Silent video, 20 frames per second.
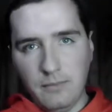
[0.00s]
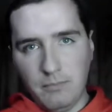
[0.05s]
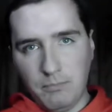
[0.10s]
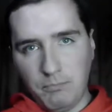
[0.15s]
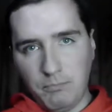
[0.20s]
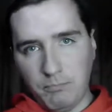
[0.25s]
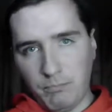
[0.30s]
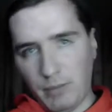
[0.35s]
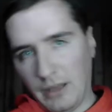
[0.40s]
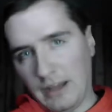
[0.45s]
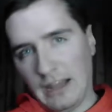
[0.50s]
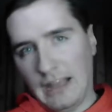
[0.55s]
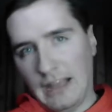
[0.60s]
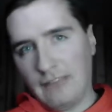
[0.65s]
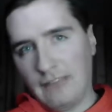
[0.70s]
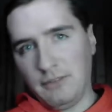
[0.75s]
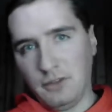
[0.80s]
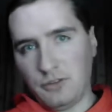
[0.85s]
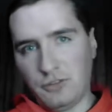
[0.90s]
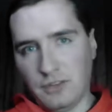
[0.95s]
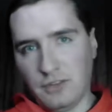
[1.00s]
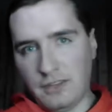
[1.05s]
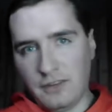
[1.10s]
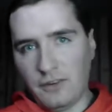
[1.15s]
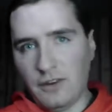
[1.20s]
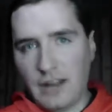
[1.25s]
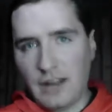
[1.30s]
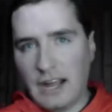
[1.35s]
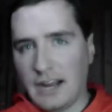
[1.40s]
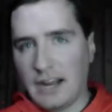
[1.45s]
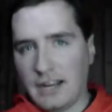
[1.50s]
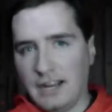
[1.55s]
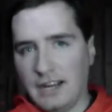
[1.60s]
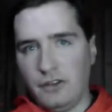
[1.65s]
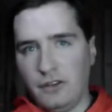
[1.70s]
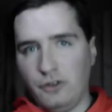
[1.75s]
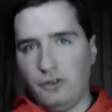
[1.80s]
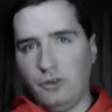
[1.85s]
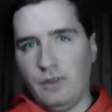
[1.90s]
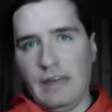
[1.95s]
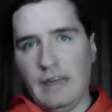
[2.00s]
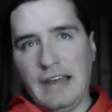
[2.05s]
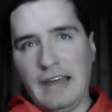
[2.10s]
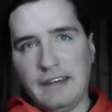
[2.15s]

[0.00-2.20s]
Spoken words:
But obviously they're not going to do that.